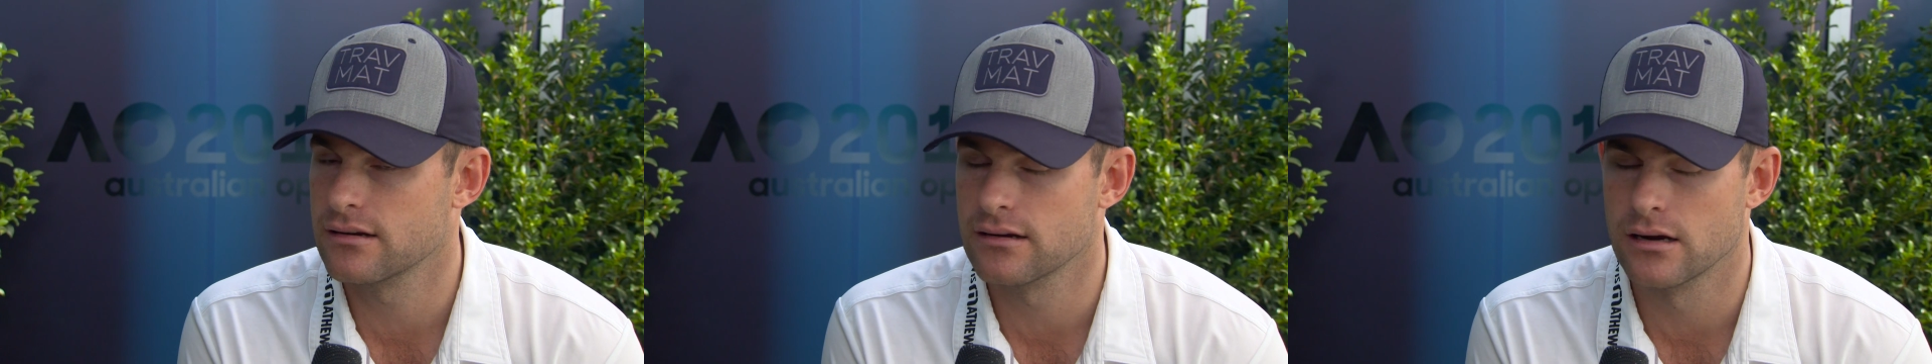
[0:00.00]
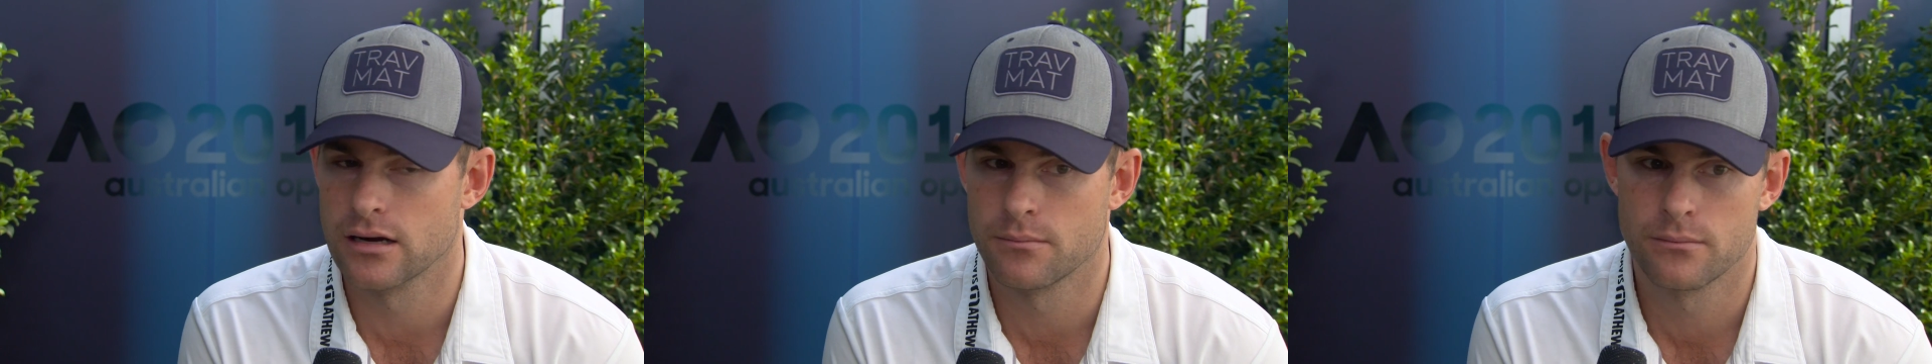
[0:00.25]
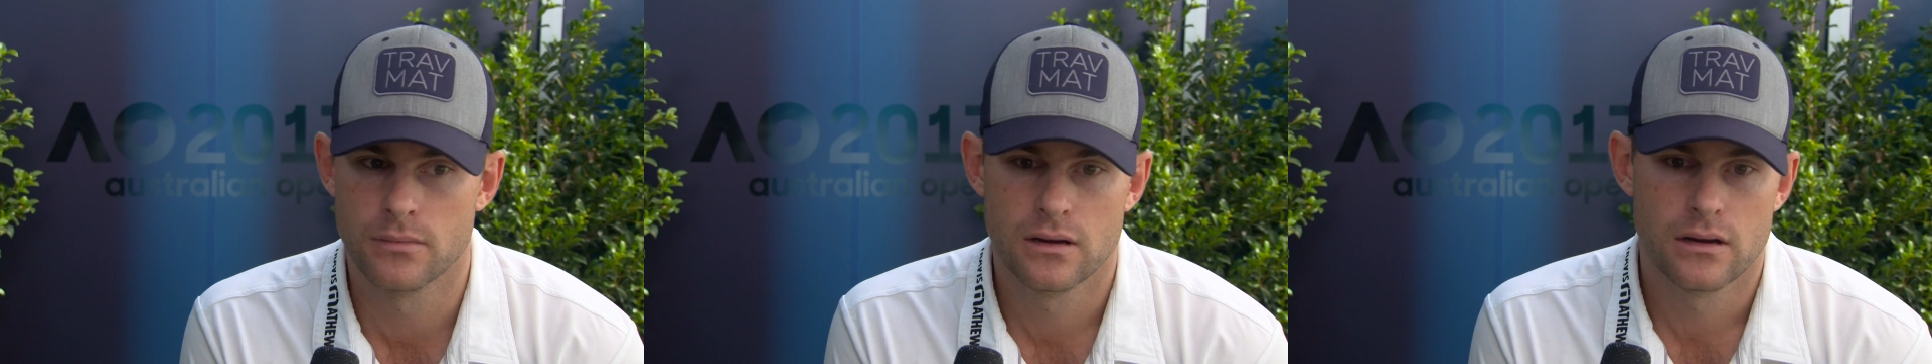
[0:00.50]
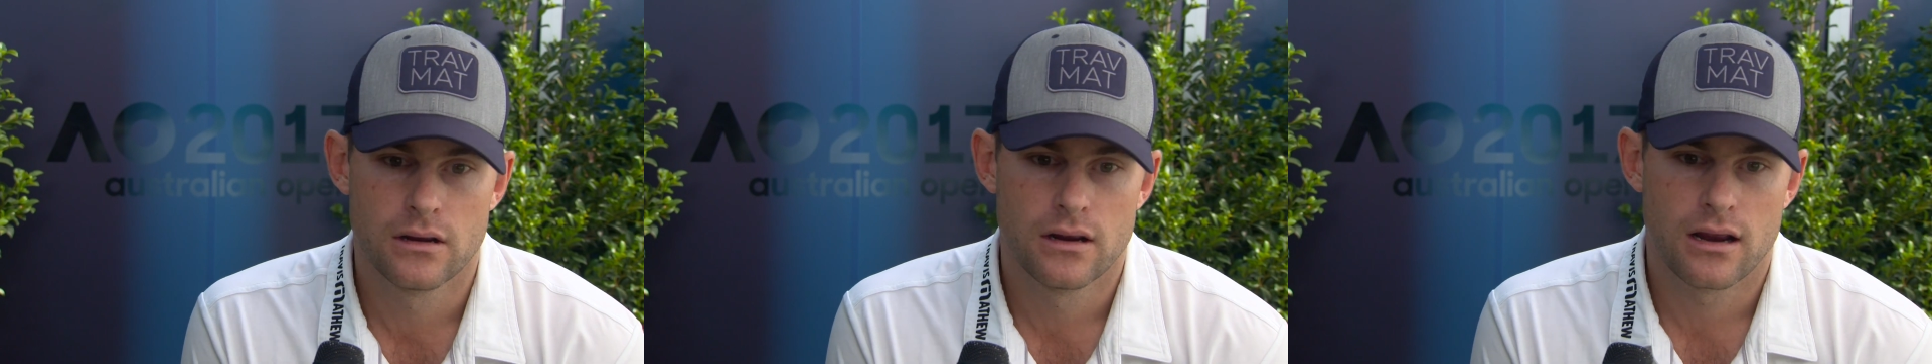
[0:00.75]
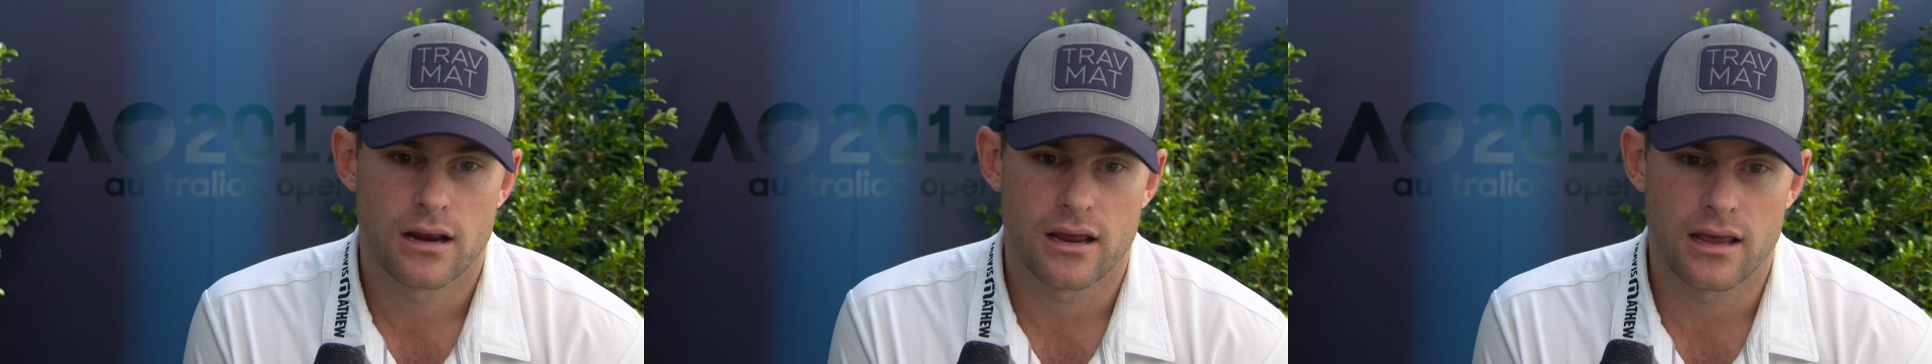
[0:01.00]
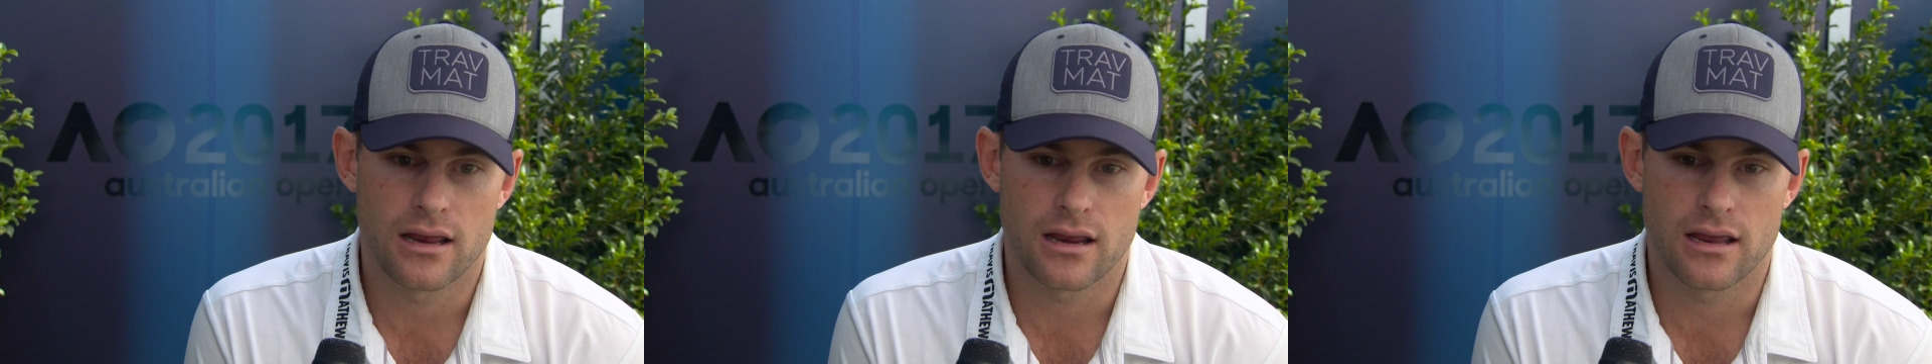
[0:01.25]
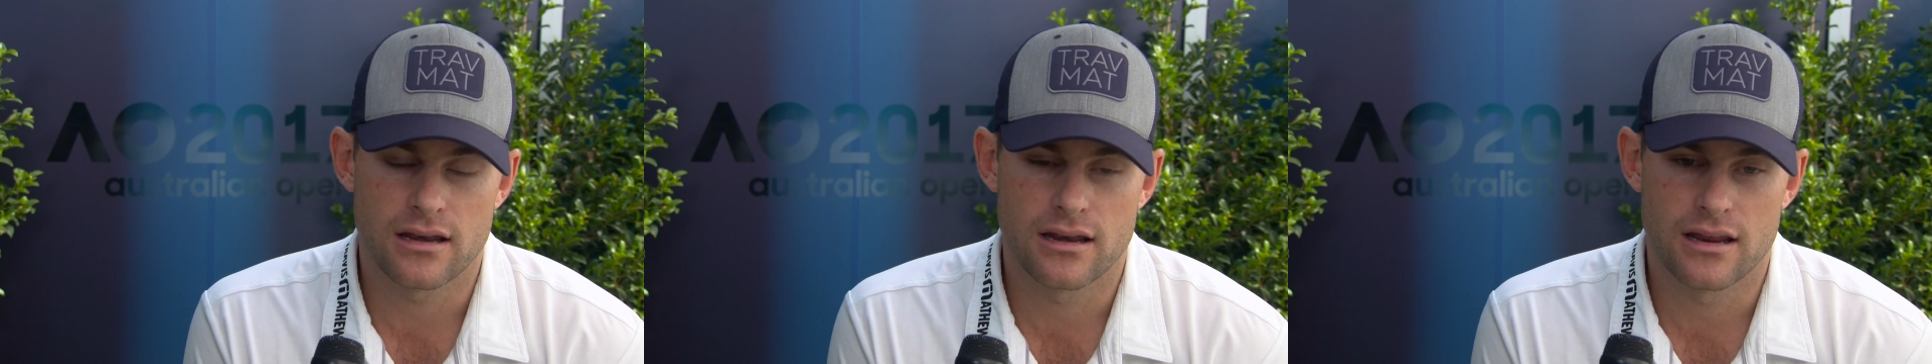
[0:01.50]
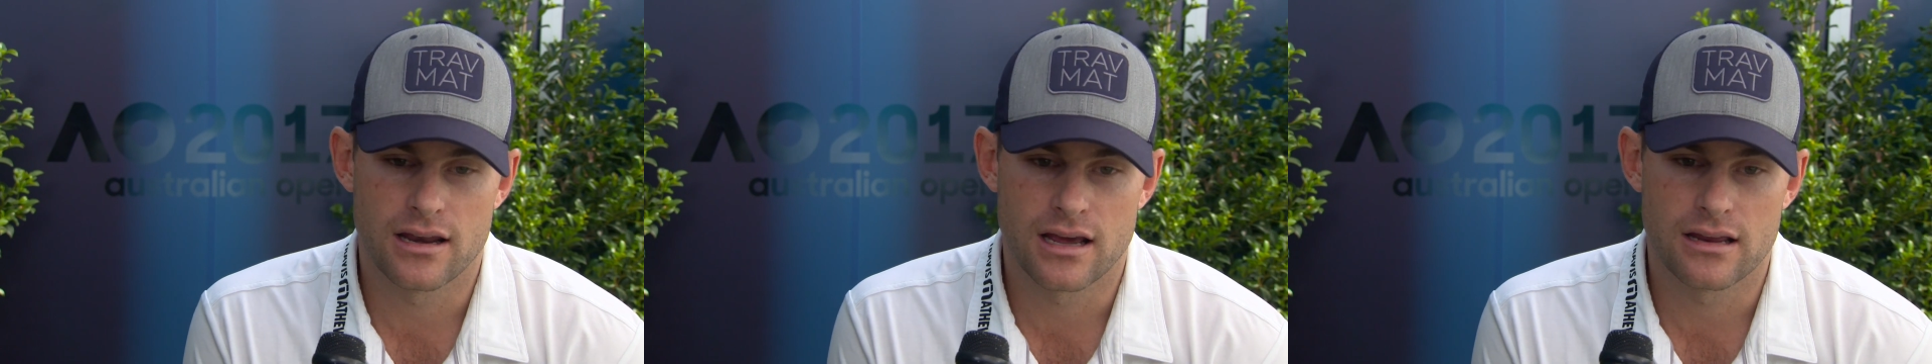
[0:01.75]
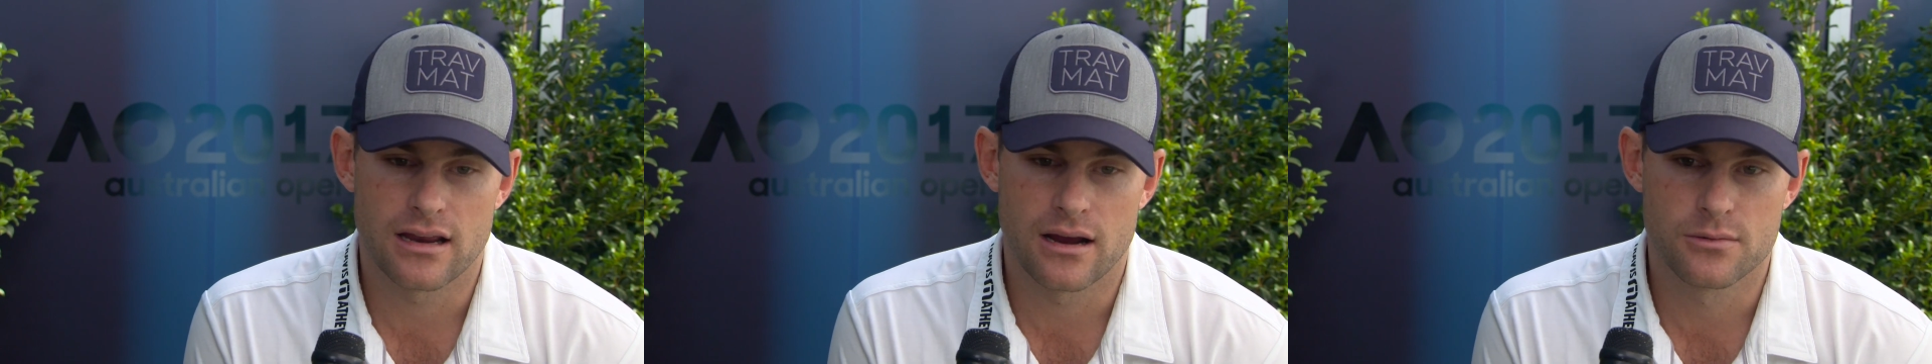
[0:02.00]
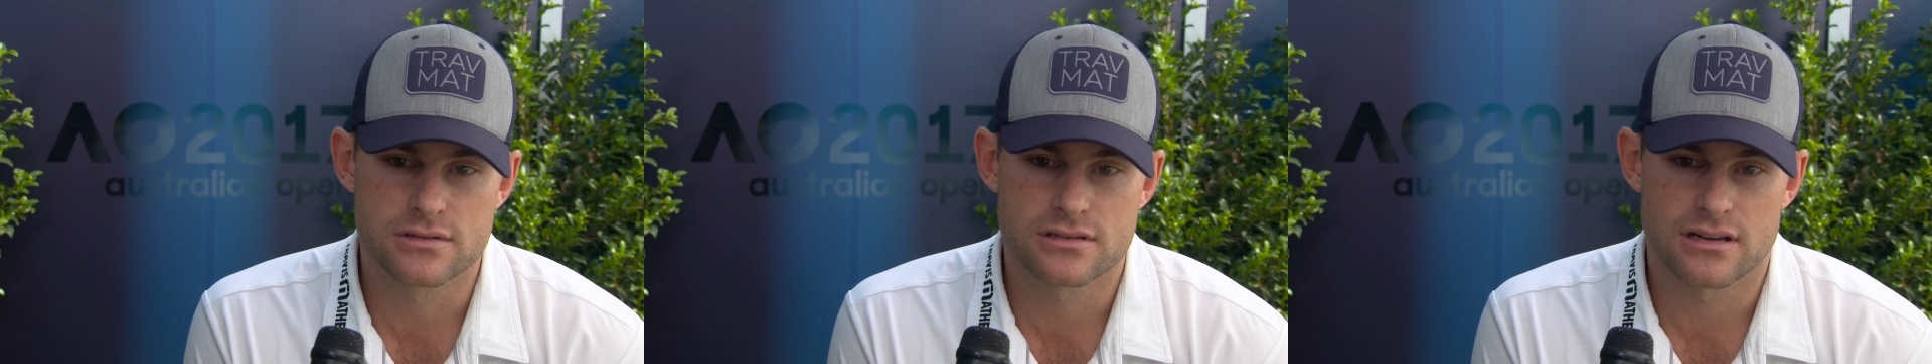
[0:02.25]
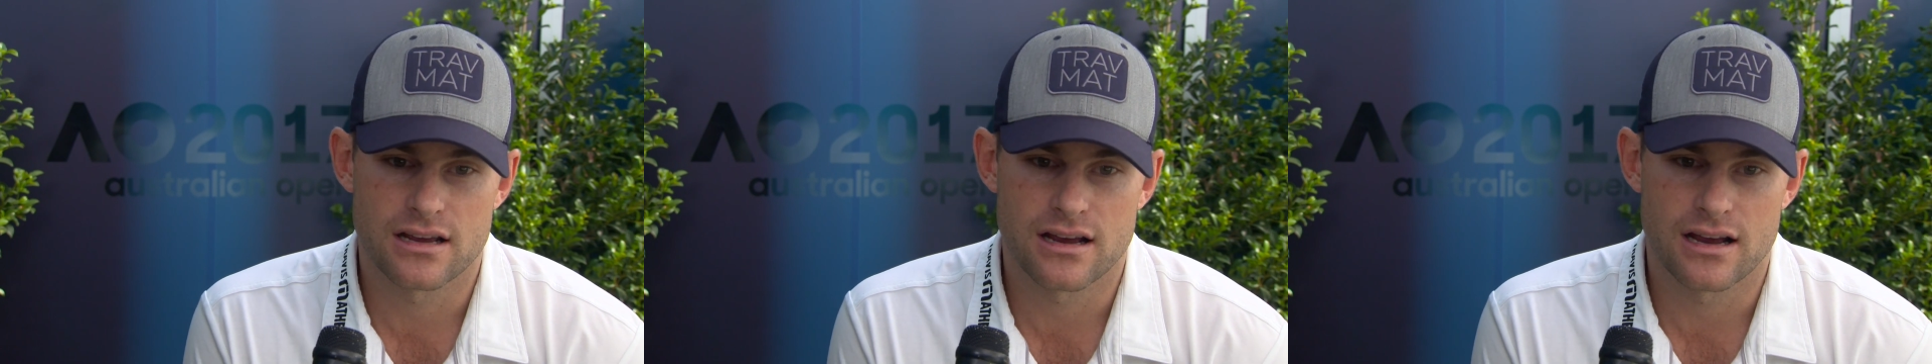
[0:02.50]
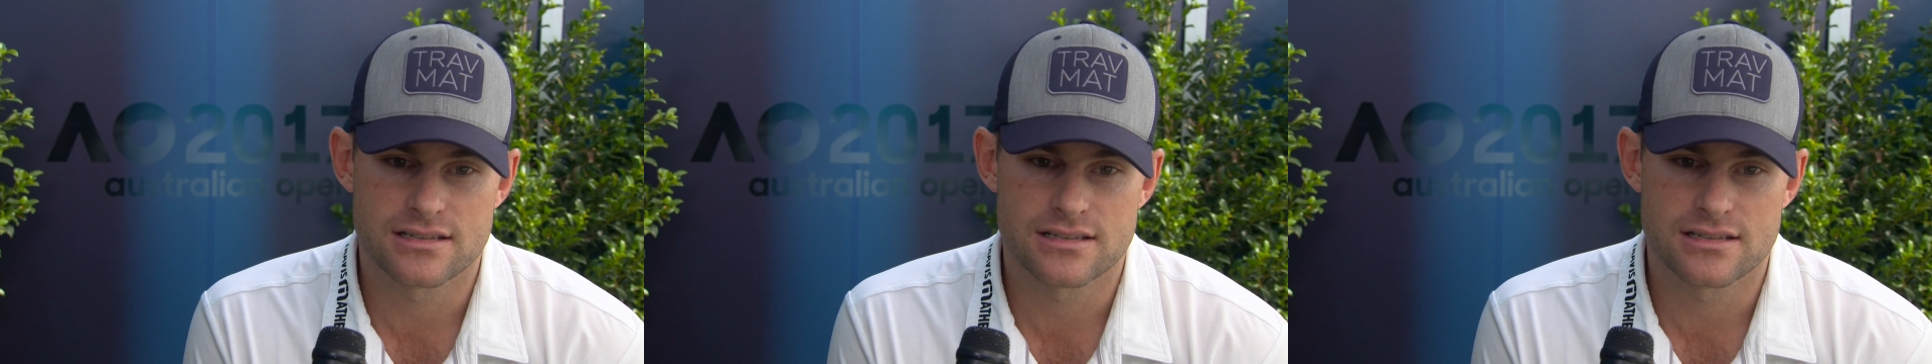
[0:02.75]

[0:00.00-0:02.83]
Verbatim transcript: Um, it, it, and I, I was I,